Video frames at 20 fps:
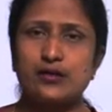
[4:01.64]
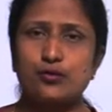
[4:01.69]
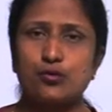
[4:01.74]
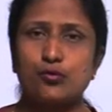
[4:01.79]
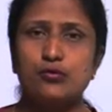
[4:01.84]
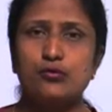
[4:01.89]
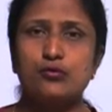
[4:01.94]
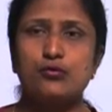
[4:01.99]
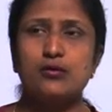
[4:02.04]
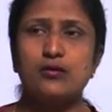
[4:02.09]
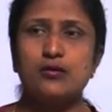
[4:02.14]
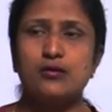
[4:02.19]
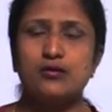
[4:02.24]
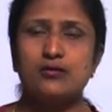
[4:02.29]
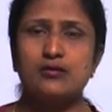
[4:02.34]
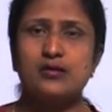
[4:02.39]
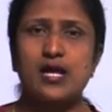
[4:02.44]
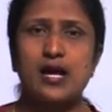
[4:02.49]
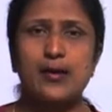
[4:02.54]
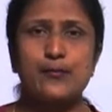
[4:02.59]
going to
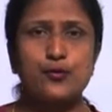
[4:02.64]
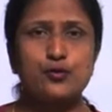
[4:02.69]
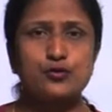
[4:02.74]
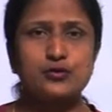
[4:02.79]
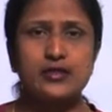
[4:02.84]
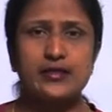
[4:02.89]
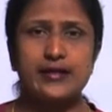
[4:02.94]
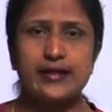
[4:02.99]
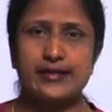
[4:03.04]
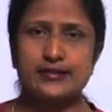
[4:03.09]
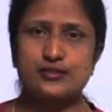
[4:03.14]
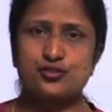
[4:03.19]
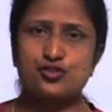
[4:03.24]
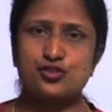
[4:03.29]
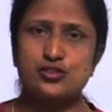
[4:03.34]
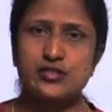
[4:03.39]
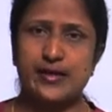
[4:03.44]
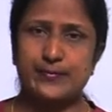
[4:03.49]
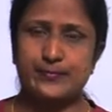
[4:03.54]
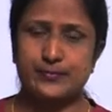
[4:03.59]
learn about the next
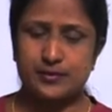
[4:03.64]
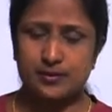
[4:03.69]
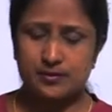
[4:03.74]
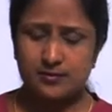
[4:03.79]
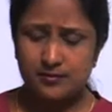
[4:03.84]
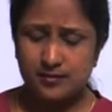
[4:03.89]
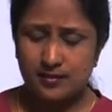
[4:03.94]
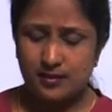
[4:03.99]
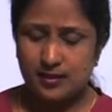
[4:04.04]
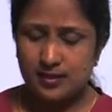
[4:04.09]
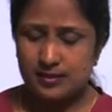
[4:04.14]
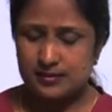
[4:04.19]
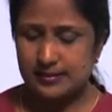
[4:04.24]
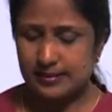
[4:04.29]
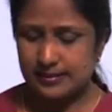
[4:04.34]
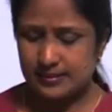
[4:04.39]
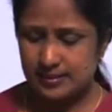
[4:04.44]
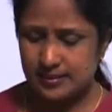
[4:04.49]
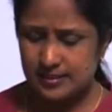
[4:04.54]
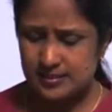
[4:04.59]
chapter,
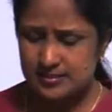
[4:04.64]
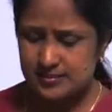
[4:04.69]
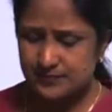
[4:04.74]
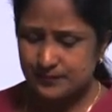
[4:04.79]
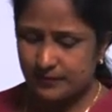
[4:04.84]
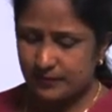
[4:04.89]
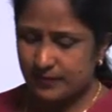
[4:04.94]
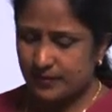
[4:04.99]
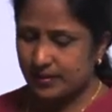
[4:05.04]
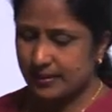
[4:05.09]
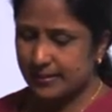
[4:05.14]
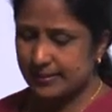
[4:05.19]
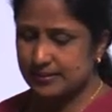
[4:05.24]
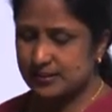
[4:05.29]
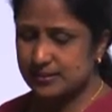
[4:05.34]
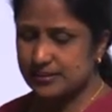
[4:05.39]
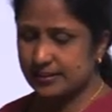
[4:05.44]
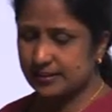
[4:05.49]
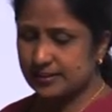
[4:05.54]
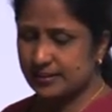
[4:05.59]
that is
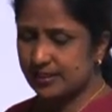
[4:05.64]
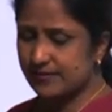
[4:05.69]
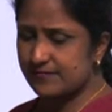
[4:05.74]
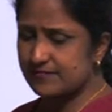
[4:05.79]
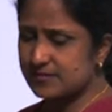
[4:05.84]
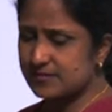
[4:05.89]
adjectives,